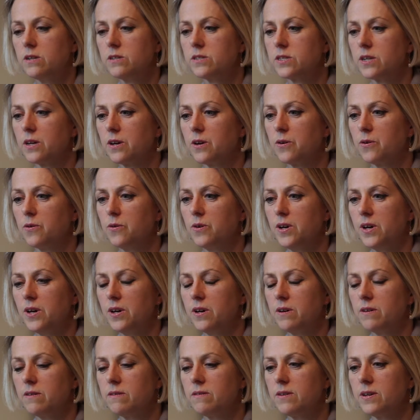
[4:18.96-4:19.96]
So
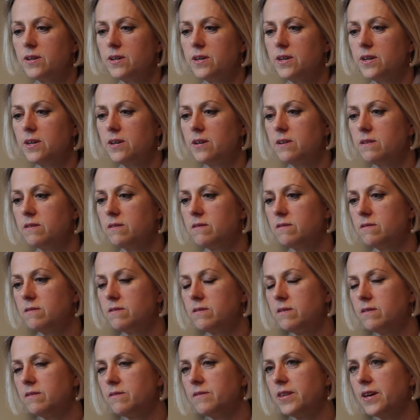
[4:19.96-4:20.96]

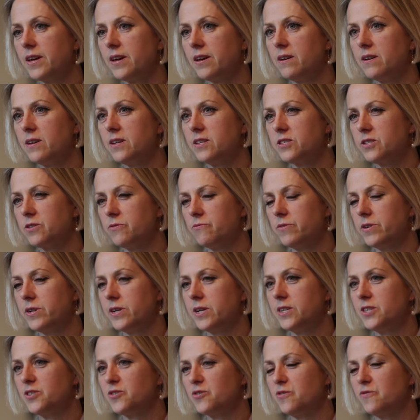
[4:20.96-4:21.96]
it's a
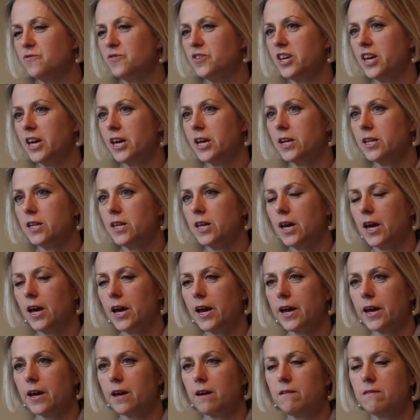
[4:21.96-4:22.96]
really sort of yin and
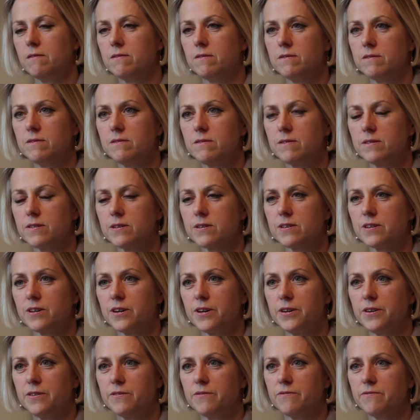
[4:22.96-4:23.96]
yang
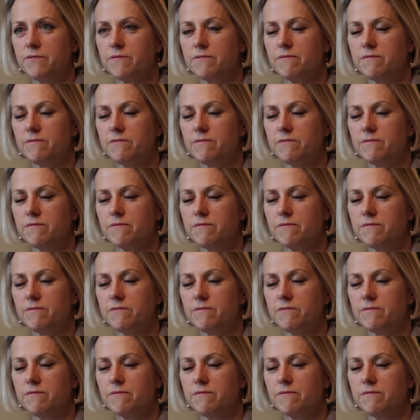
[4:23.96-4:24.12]
kind of